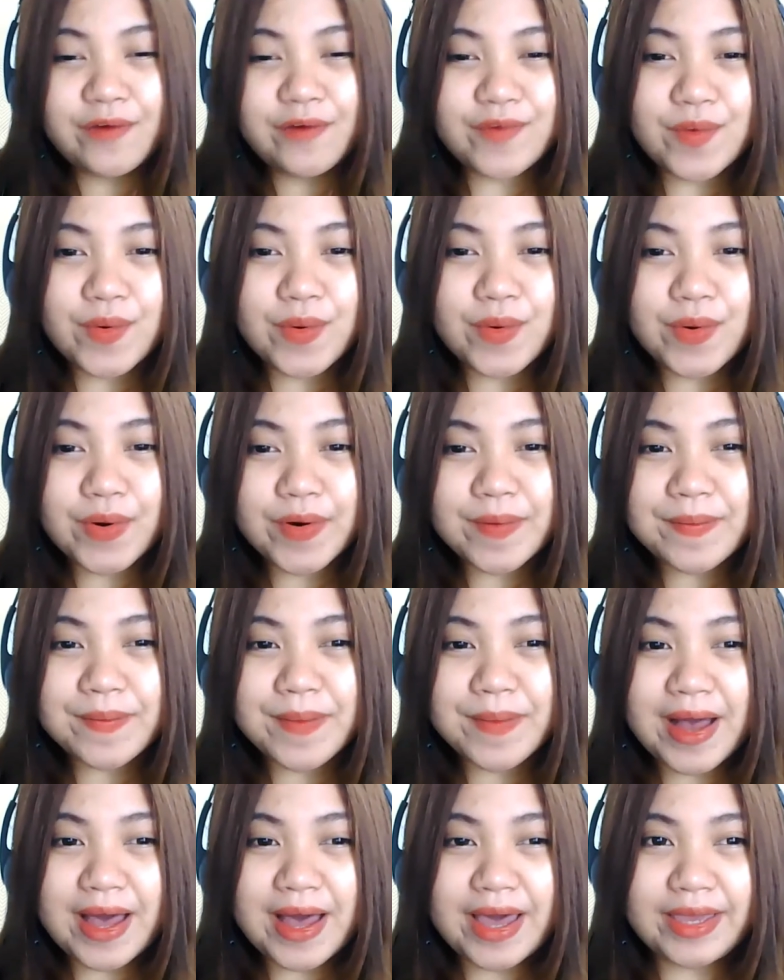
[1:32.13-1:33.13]
for
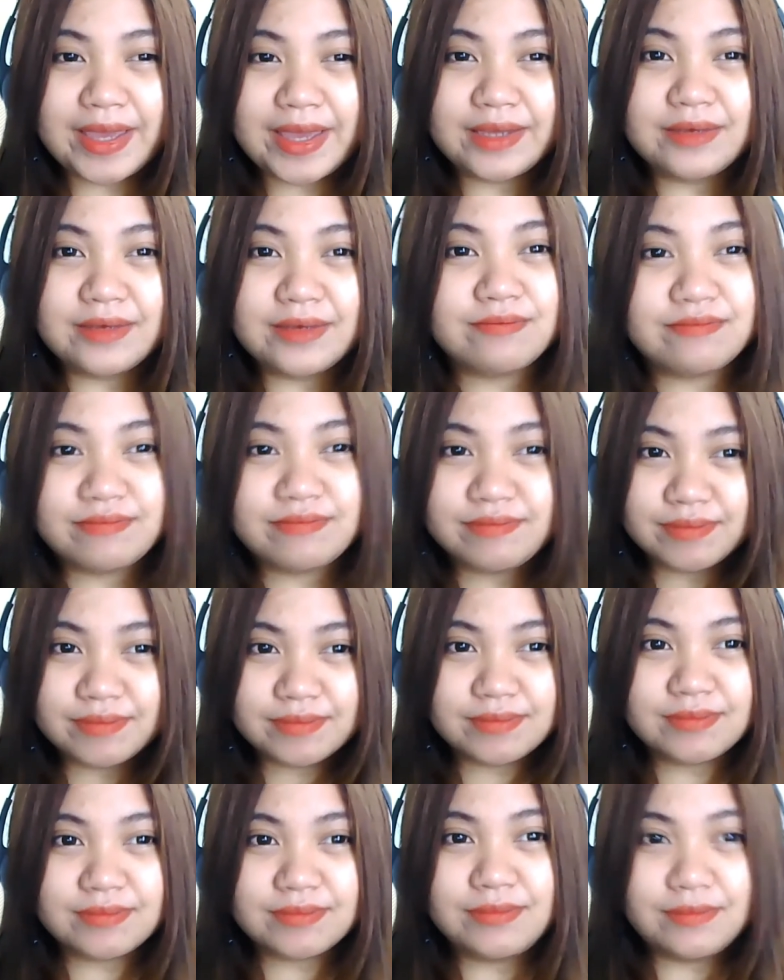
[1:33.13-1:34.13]
my
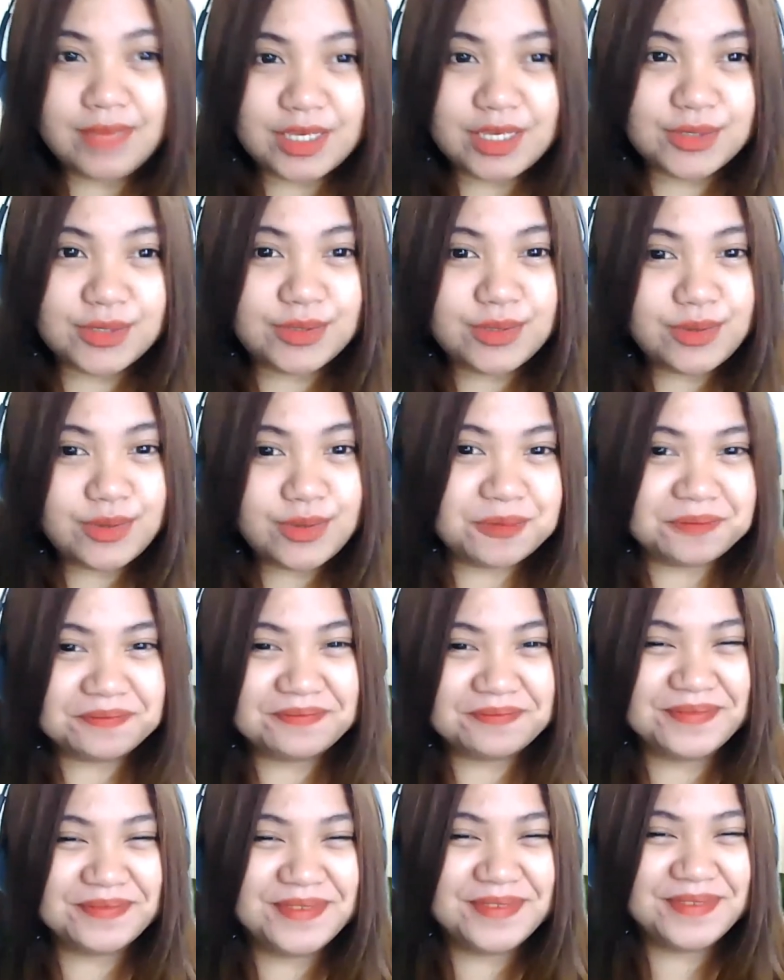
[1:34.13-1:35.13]
Zoom.